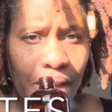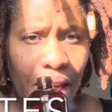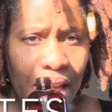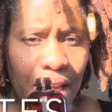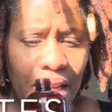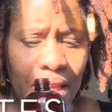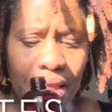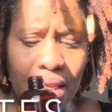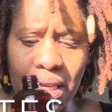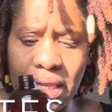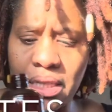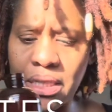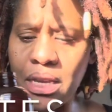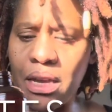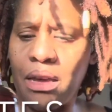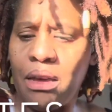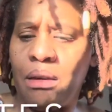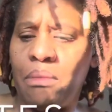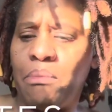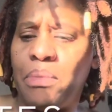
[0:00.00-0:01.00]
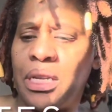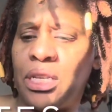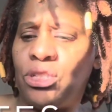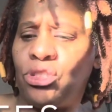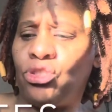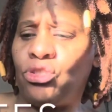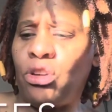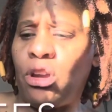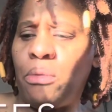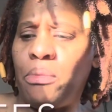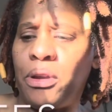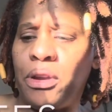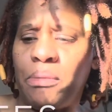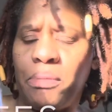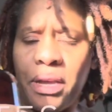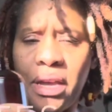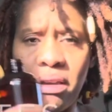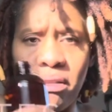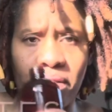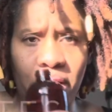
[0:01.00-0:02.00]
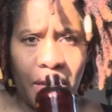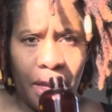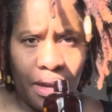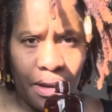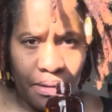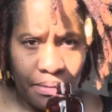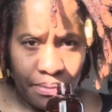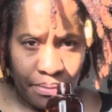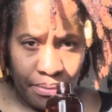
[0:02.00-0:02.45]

in this, but it's strawberry pound cake.